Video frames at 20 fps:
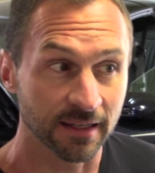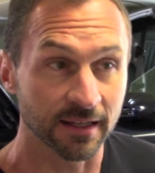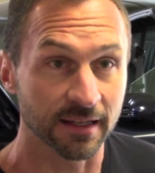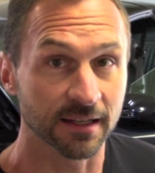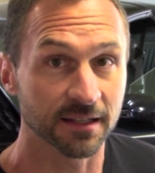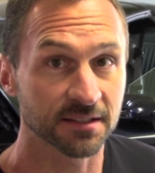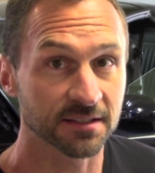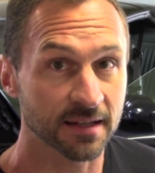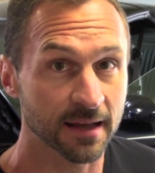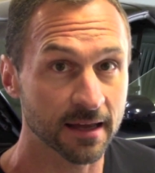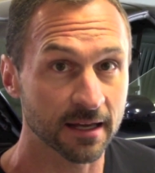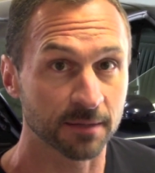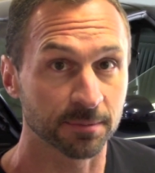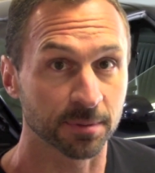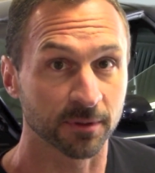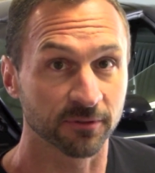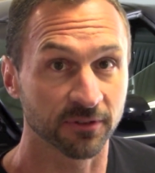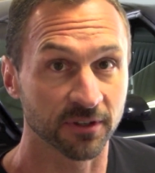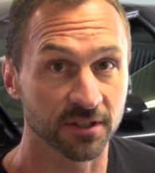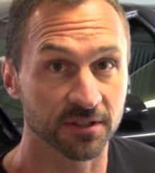it's had a
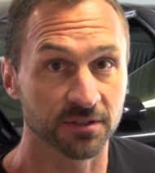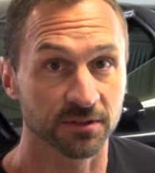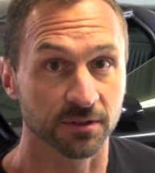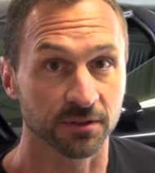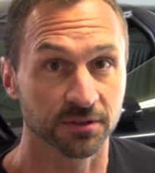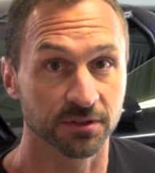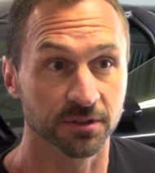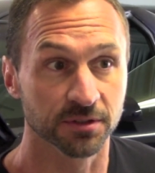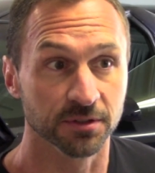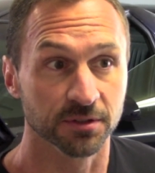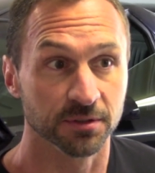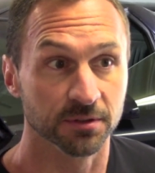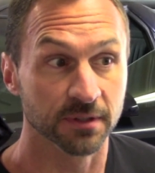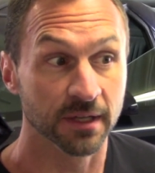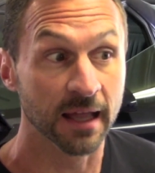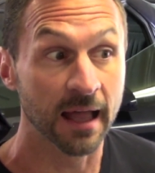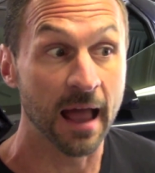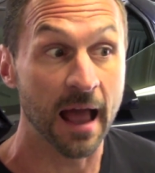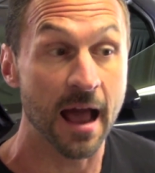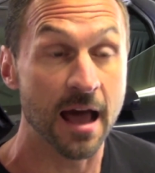professional tune,
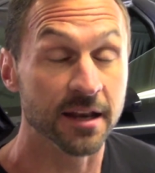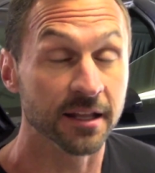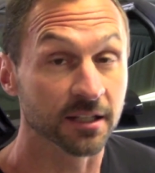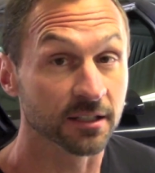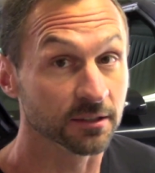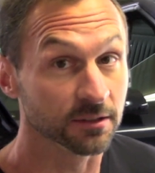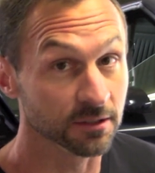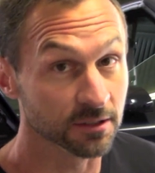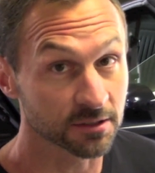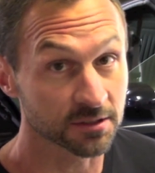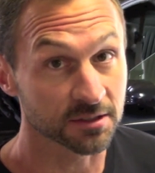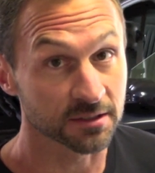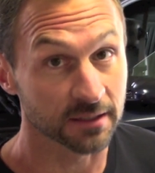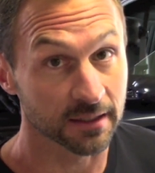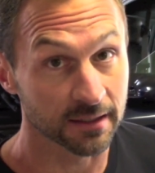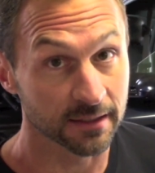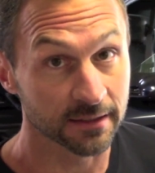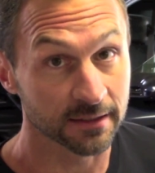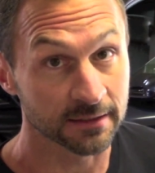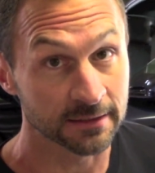and it looks
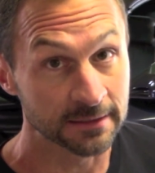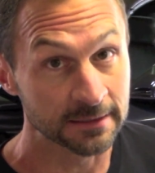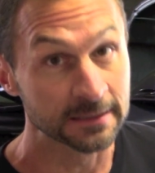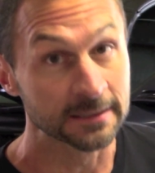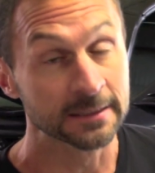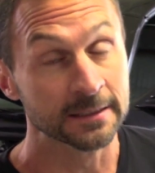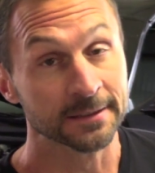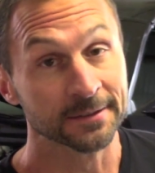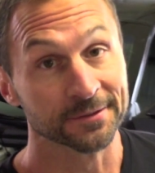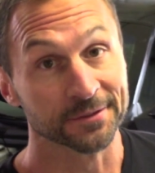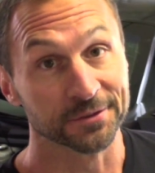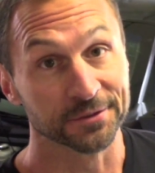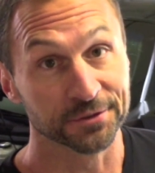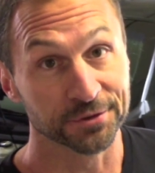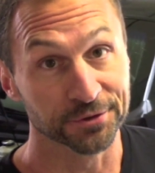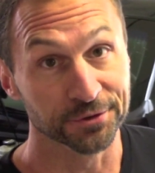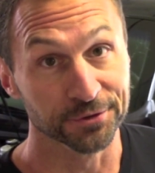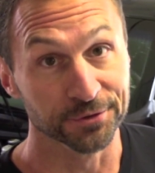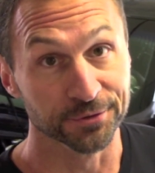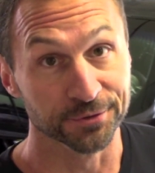like the
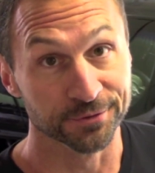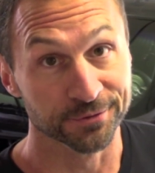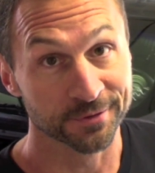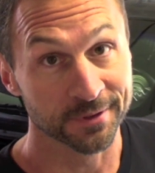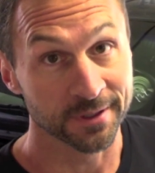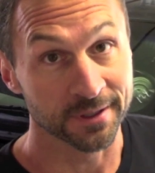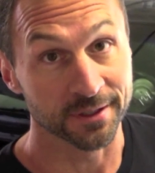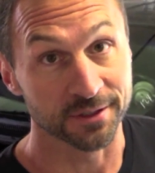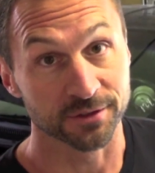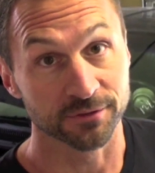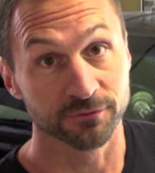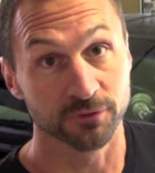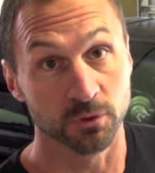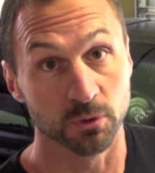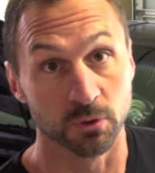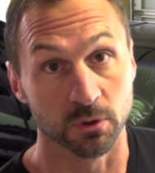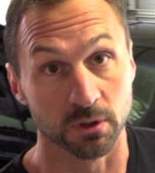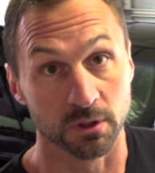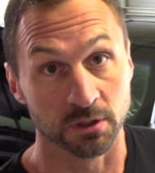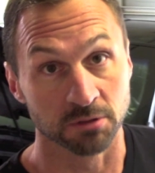tune is
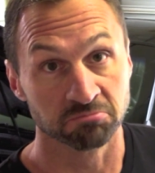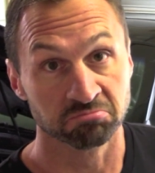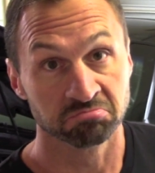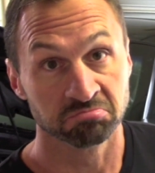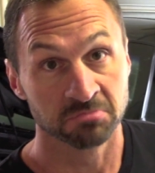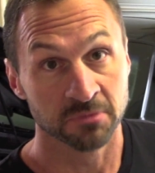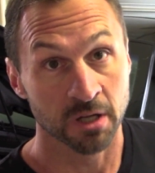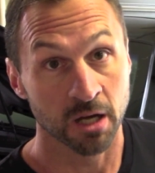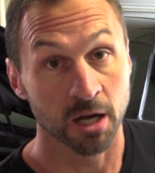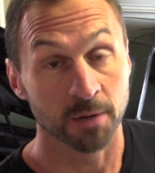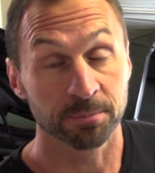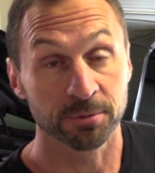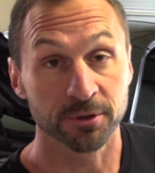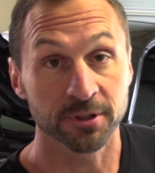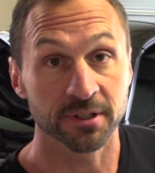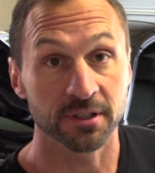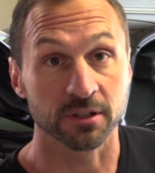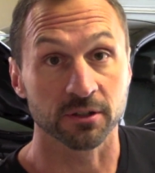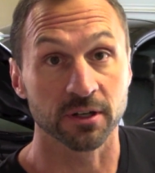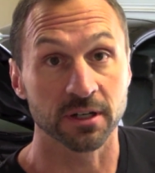for a
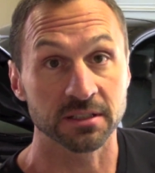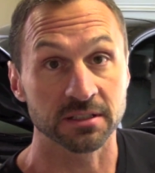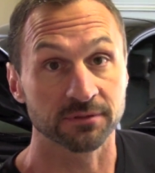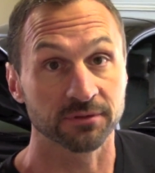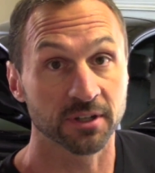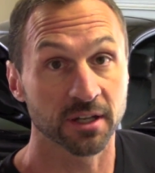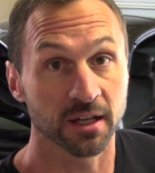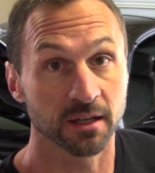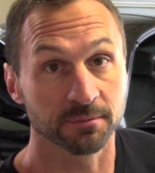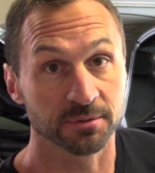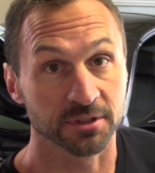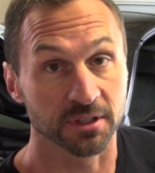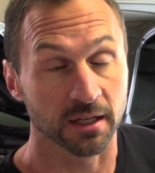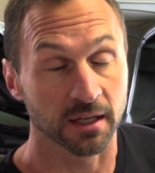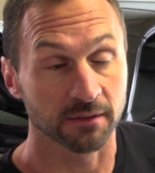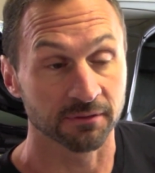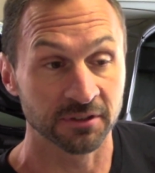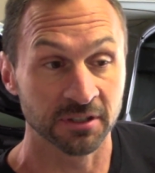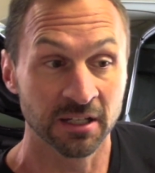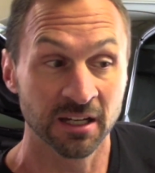pretty aggressive
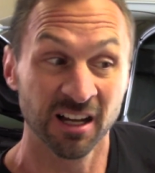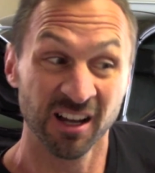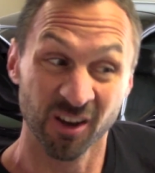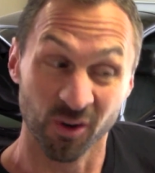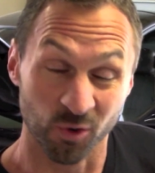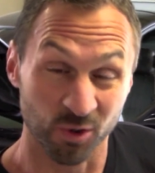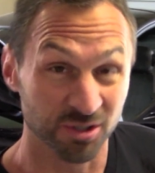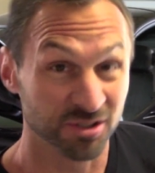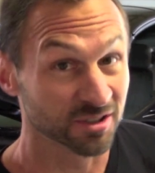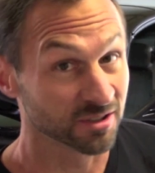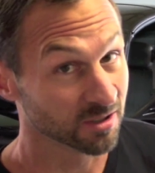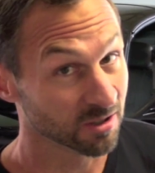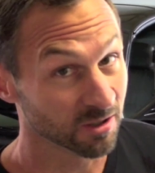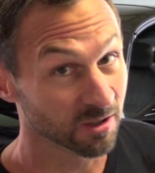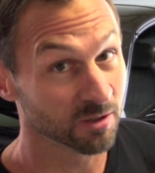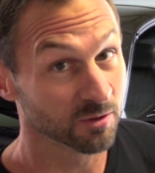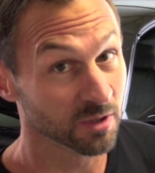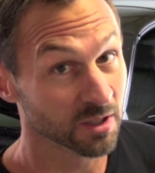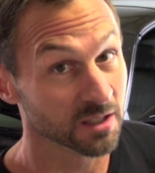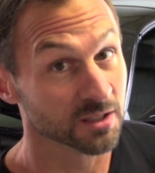camshaft, which the
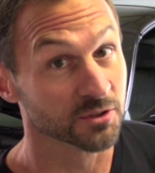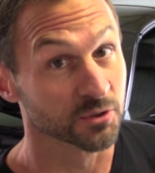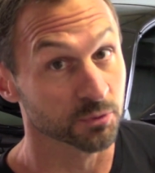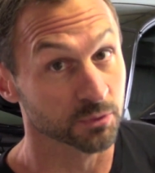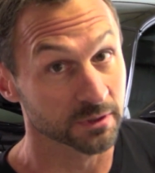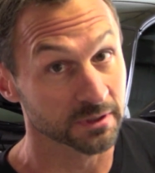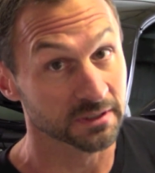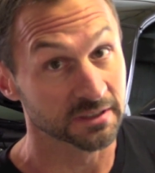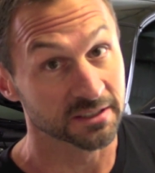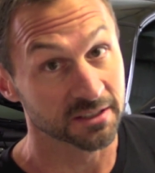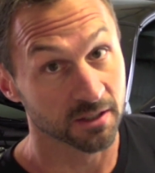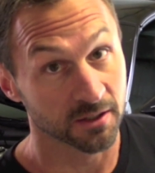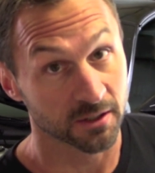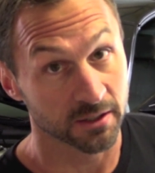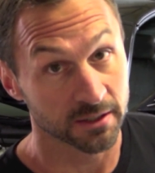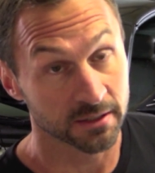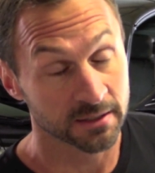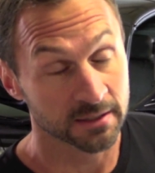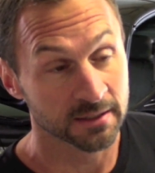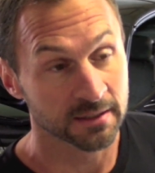car runs really
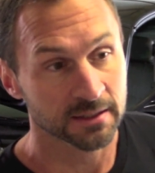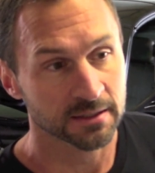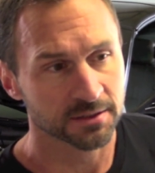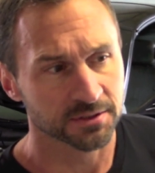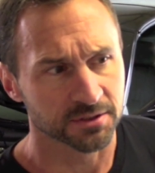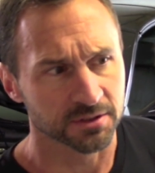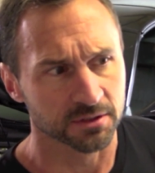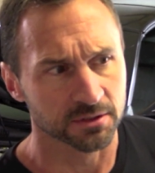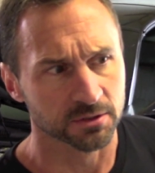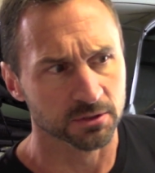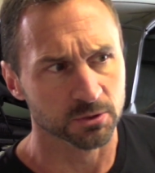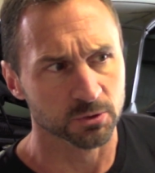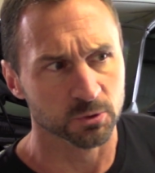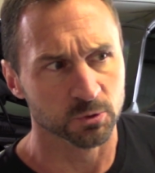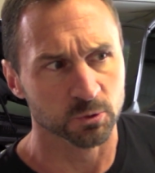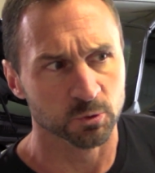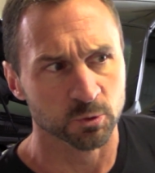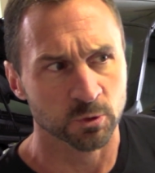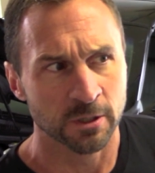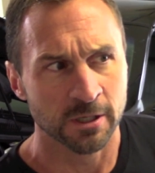hard.
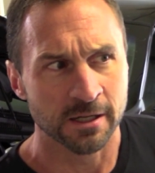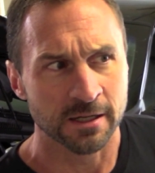So